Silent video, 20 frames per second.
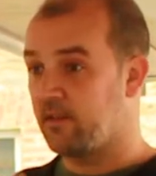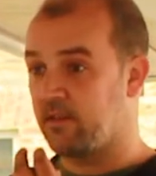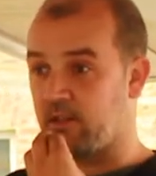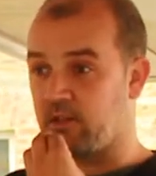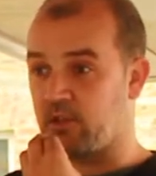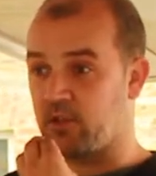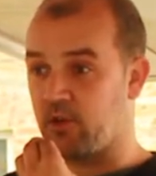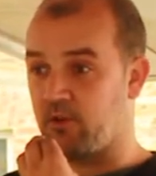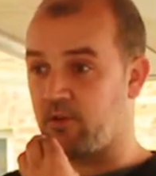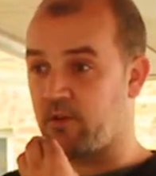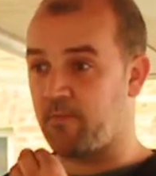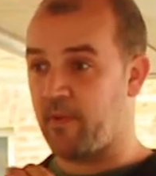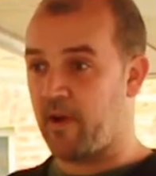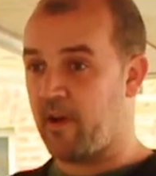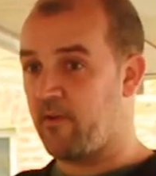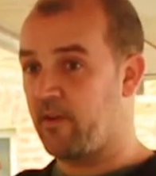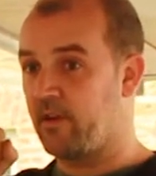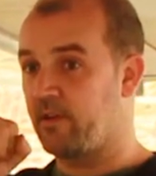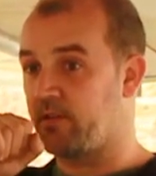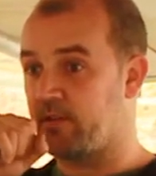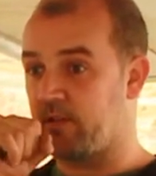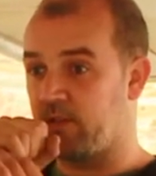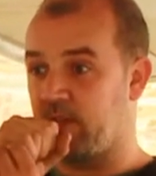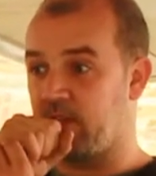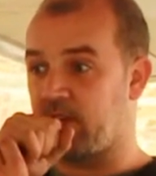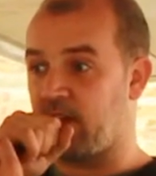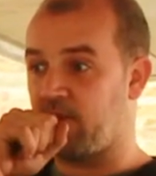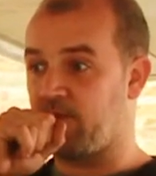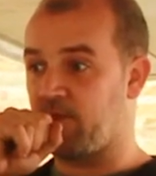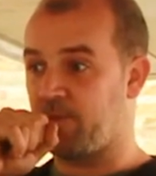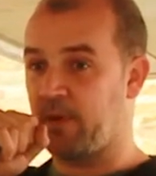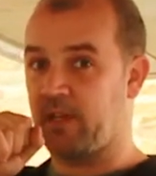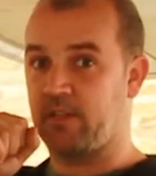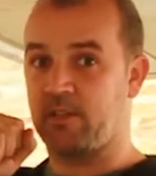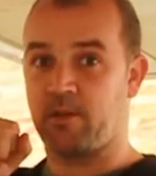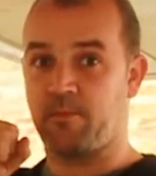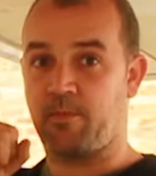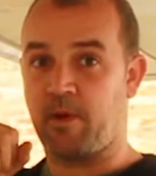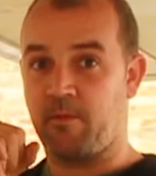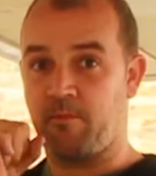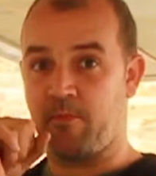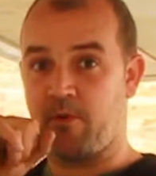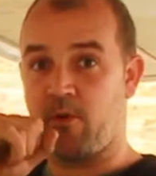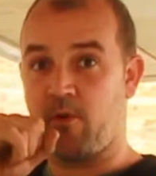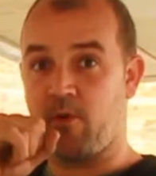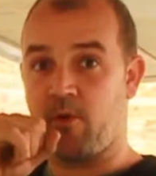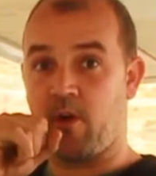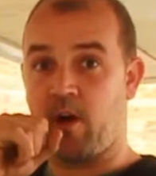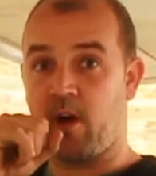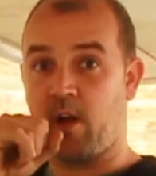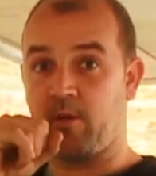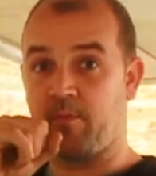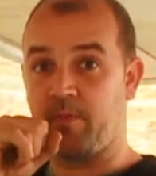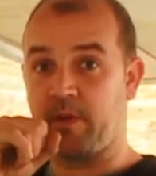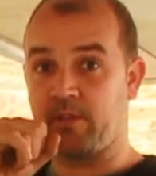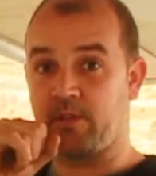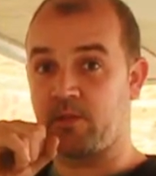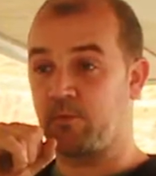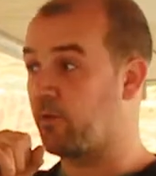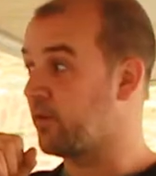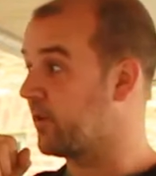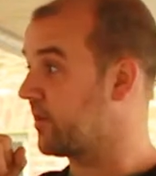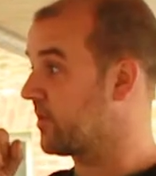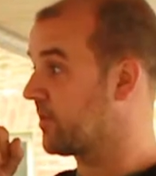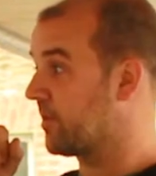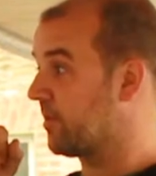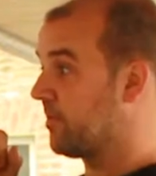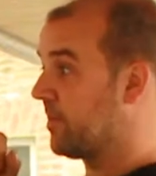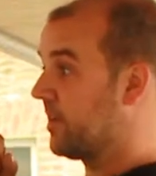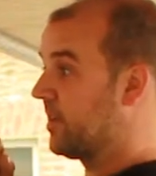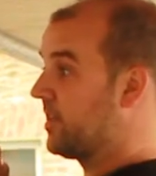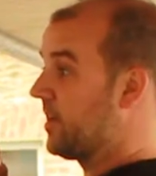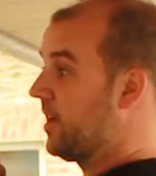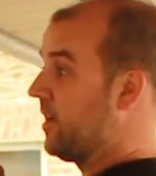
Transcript: to chew the berries, you'd have a piece of bamboo or a hollow piece of wood or something like